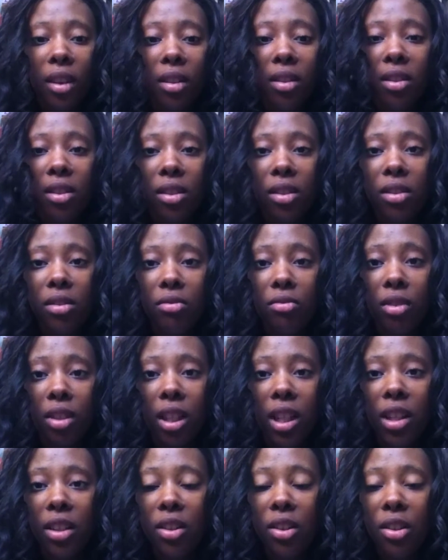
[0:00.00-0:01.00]
just
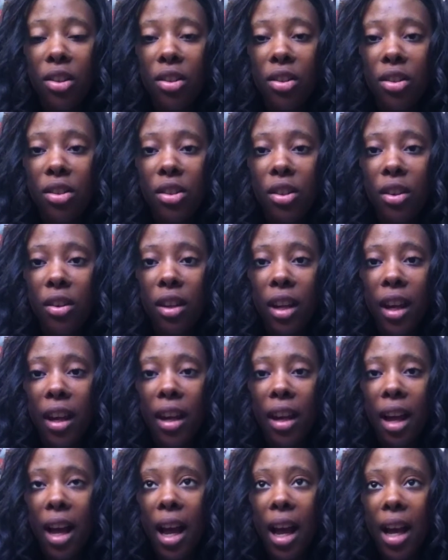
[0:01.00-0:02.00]
really good. So
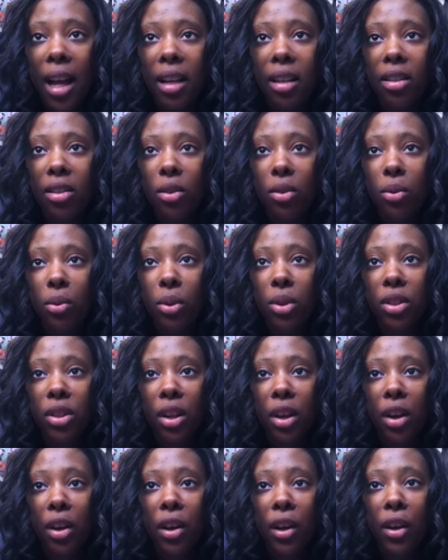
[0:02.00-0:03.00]
yeah, and
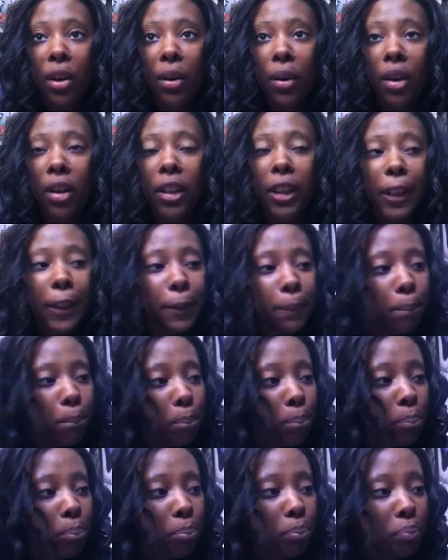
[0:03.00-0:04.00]
also
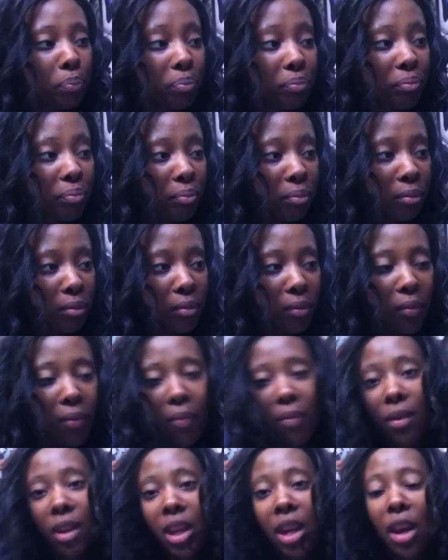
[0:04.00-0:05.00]
um,
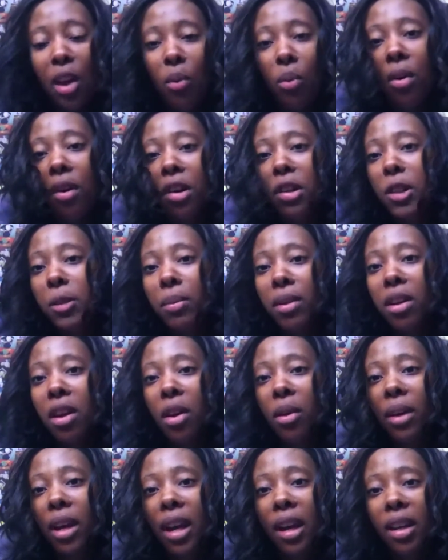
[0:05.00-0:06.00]
yeah, work's been
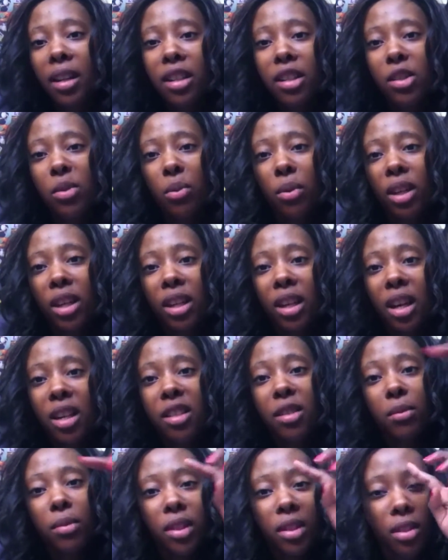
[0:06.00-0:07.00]
okay this week.
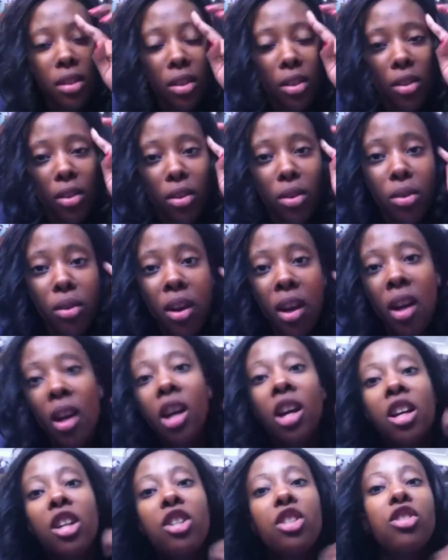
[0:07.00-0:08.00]
Hasn't been too
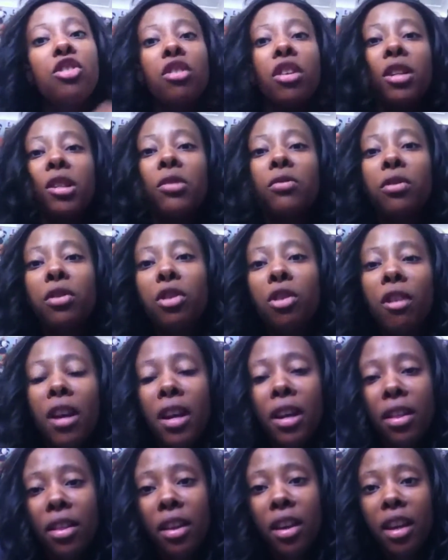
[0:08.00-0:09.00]
stressful or
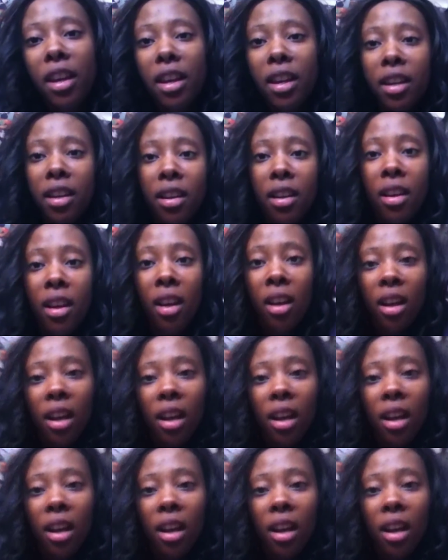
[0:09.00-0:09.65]
anything.